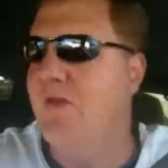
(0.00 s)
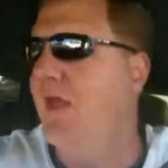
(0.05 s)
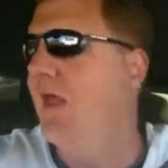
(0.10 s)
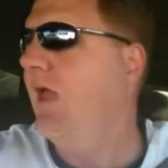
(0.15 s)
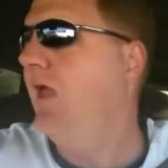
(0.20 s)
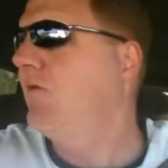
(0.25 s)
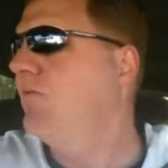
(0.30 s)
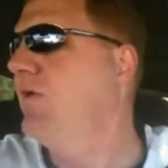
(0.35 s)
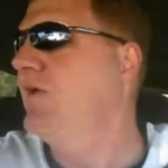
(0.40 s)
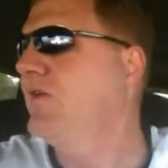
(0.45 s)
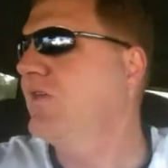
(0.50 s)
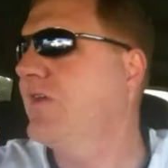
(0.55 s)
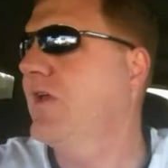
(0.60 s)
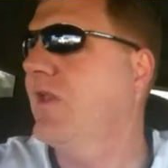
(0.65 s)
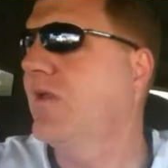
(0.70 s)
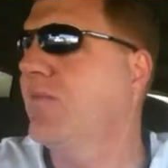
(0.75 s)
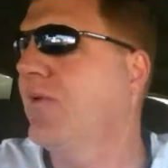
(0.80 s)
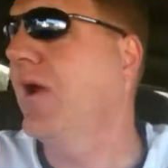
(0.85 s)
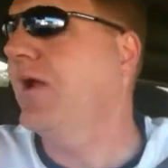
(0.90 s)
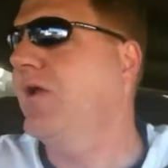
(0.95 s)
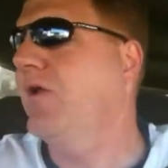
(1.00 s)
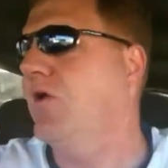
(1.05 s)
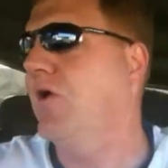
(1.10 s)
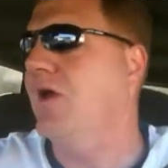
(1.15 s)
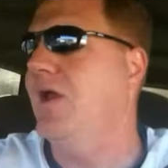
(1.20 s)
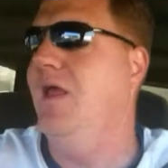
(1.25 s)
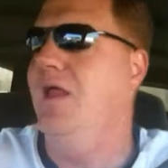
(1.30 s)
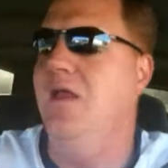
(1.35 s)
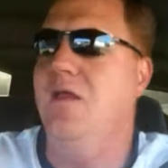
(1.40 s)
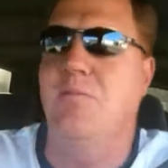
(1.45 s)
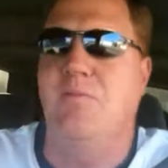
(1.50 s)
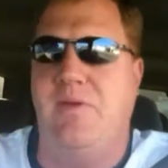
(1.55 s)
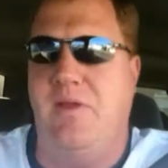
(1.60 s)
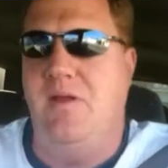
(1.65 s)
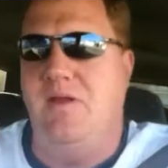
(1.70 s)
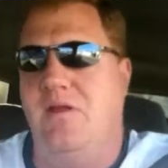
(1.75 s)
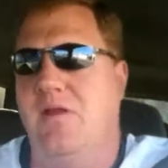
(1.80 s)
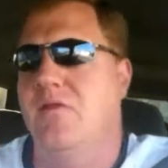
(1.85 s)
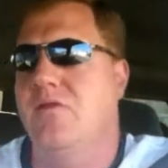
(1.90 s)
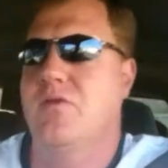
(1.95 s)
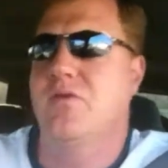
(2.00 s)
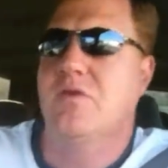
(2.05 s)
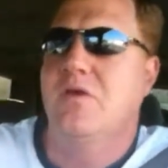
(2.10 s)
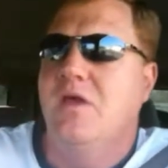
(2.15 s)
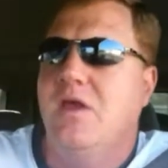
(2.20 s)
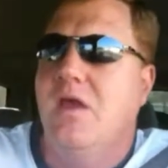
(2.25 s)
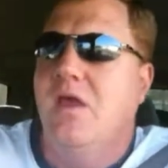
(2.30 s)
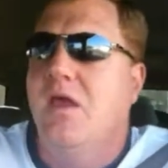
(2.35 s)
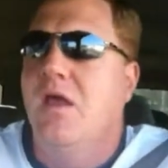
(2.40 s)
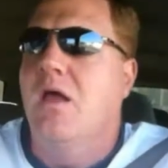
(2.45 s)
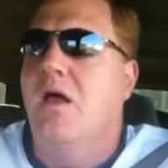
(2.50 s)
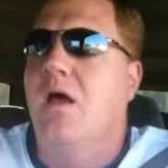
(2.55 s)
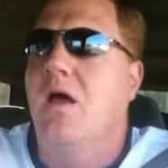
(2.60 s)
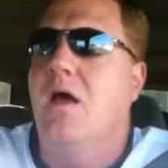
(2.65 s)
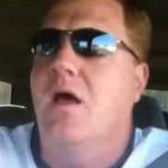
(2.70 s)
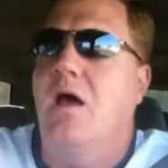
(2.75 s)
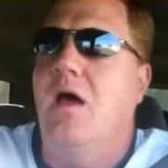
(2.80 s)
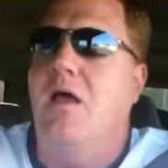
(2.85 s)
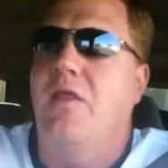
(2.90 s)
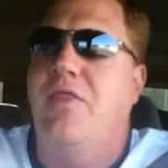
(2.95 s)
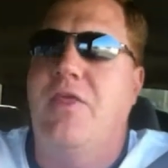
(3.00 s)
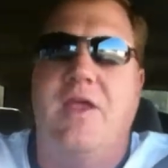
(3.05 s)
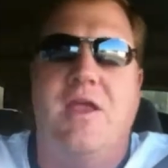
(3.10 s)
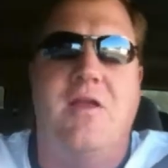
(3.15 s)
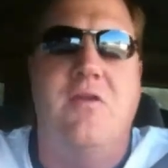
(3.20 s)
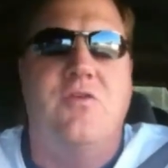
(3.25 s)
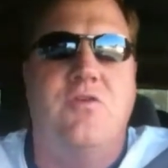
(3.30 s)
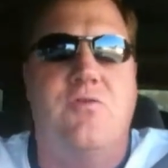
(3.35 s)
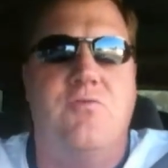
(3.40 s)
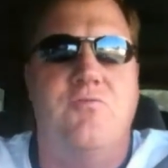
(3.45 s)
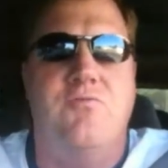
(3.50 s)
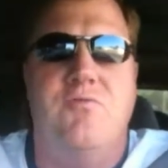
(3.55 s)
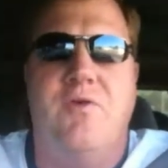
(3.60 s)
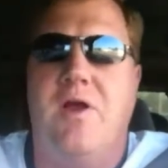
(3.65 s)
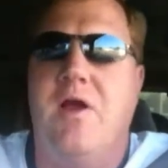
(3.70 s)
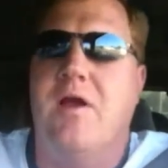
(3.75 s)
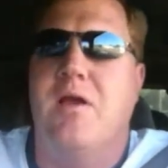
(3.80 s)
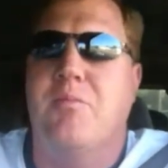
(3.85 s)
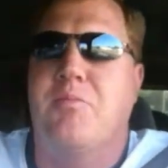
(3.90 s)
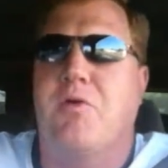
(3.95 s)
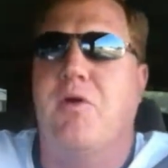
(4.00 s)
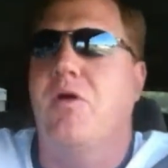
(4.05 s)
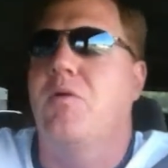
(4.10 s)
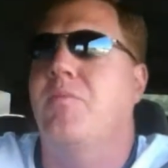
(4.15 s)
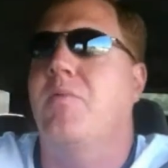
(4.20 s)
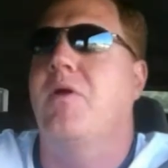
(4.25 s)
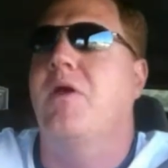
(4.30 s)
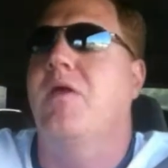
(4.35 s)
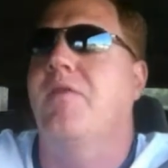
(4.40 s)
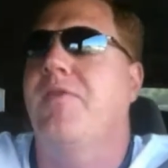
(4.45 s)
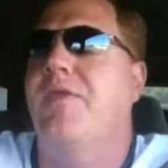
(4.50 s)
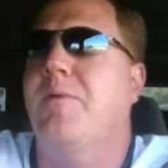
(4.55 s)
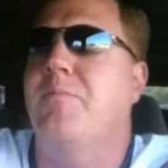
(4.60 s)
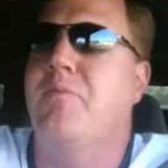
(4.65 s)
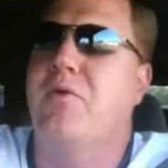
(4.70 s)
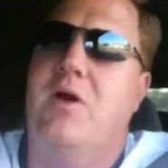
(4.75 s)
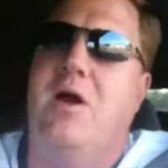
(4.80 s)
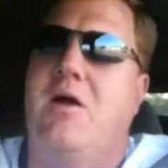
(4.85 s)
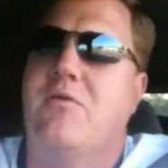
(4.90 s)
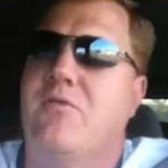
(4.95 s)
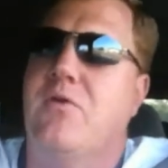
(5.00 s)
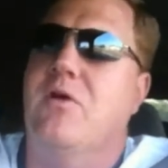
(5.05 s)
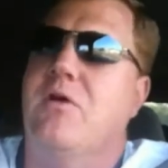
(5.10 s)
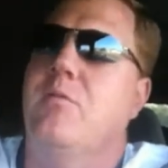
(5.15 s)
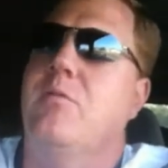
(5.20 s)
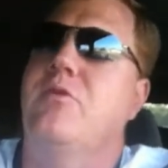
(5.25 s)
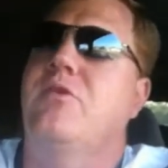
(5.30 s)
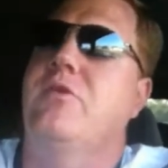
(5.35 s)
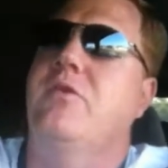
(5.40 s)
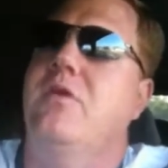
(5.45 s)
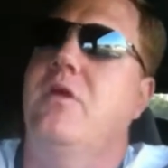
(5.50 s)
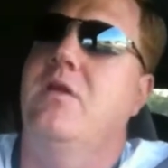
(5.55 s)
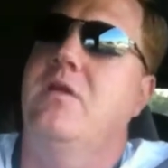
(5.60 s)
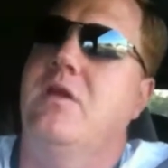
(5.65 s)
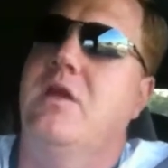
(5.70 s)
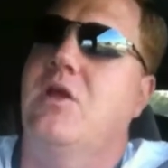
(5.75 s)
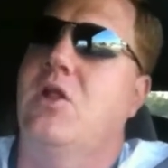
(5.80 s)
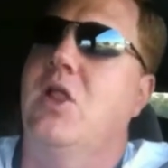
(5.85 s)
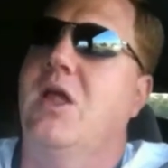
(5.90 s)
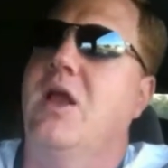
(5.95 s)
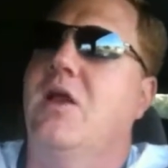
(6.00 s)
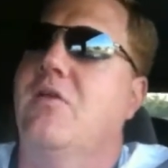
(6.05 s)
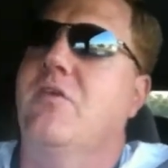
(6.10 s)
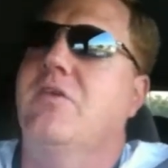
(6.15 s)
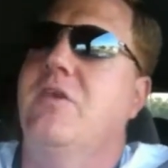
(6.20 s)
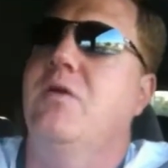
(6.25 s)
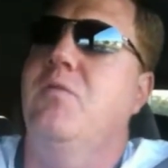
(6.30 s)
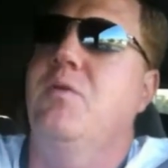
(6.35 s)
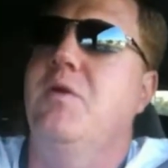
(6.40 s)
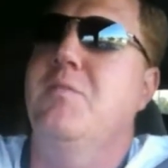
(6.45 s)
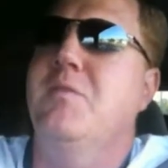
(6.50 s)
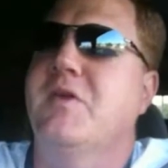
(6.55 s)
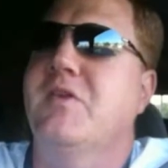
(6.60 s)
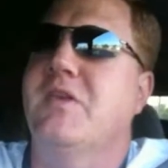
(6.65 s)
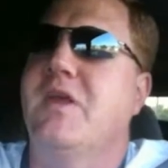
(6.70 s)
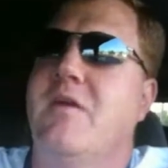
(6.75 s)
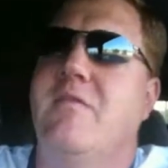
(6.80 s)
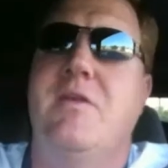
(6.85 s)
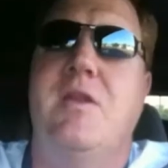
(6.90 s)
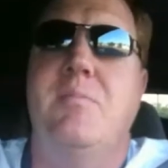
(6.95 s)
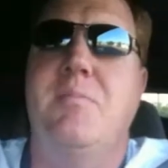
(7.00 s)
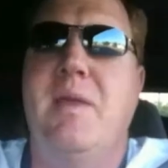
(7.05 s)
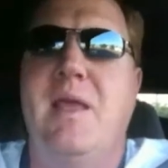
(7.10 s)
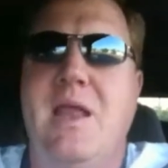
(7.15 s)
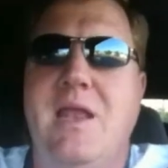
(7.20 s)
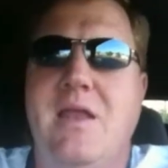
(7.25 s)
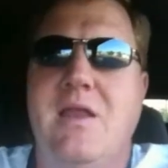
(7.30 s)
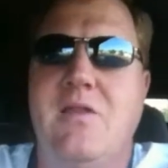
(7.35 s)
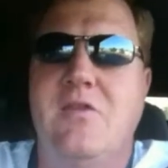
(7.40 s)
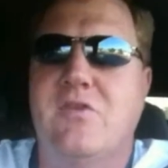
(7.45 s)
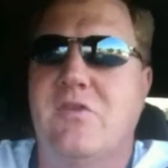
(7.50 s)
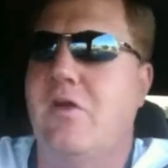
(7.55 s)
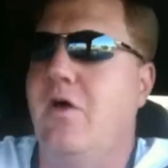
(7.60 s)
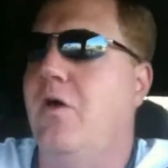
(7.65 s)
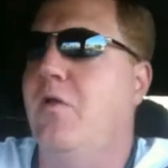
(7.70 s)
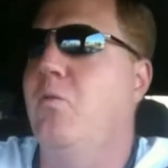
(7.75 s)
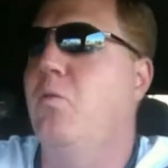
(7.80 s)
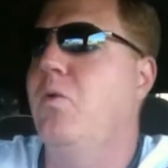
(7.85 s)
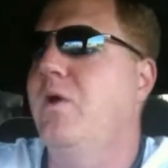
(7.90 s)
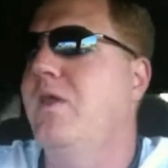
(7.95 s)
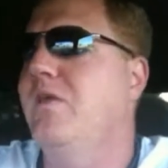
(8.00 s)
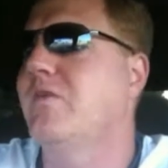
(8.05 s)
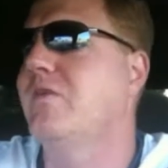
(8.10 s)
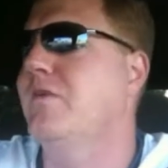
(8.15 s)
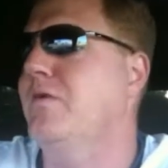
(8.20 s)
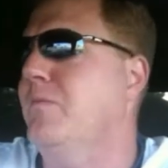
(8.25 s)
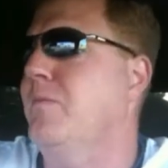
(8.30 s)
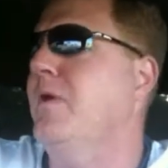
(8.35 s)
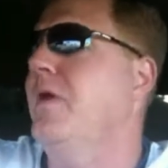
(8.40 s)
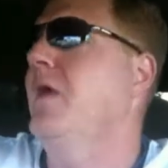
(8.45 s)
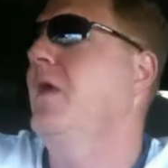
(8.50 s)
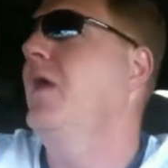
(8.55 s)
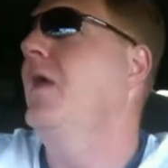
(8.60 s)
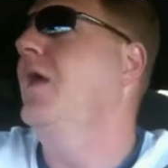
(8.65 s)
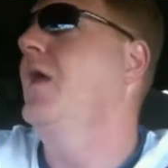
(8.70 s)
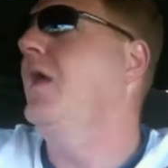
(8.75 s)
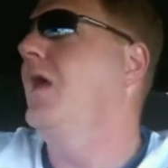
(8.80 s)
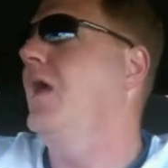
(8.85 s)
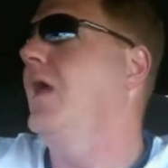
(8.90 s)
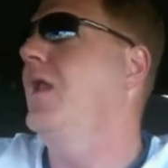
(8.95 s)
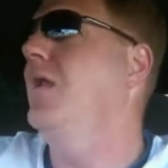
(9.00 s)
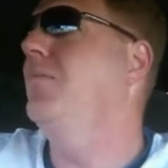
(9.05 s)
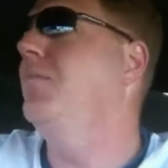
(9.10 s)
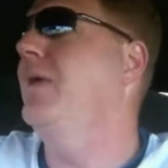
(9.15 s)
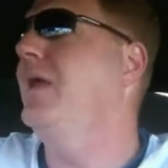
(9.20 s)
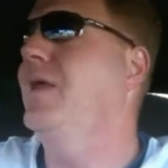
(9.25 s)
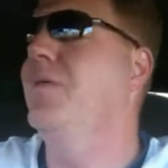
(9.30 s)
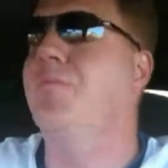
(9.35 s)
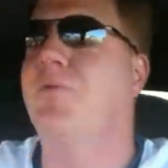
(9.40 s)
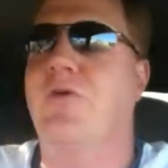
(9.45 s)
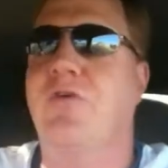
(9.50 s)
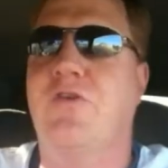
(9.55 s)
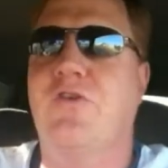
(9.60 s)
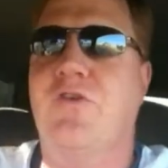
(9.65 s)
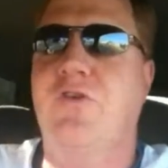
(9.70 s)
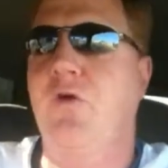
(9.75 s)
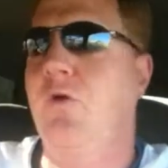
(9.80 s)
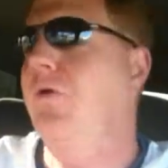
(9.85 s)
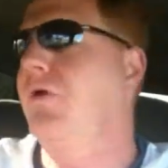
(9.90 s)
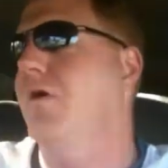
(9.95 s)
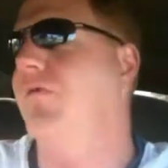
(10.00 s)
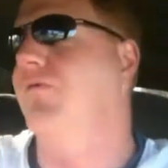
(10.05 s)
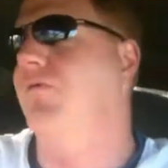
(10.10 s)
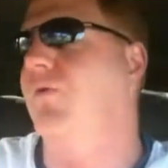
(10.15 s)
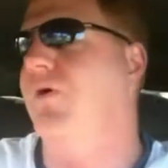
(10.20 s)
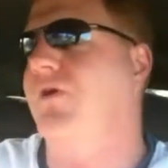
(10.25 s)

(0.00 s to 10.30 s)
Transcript: Day and we celebrate our independence, I think it's very appropriate that Proverbs declares that we must have a dependence on wisdom and be in pursuit of